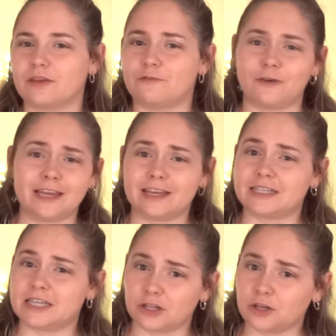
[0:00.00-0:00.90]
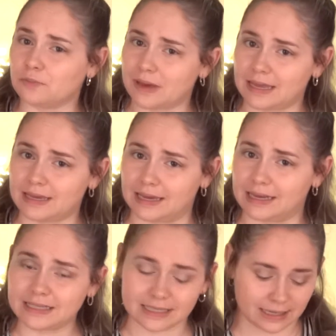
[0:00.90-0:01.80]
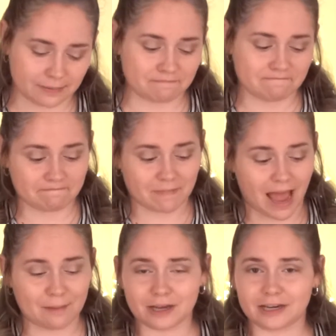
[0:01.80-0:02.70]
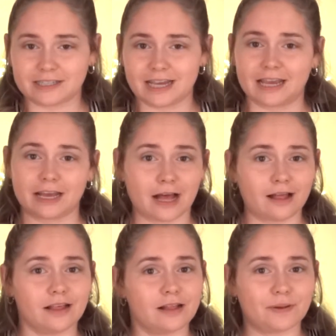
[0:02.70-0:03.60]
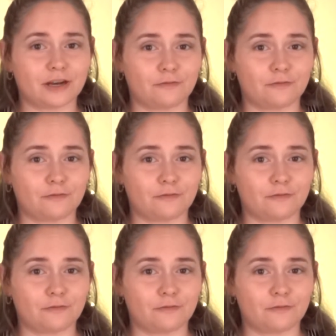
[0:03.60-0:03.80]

fake it till you make it, I'm gonna take a little bit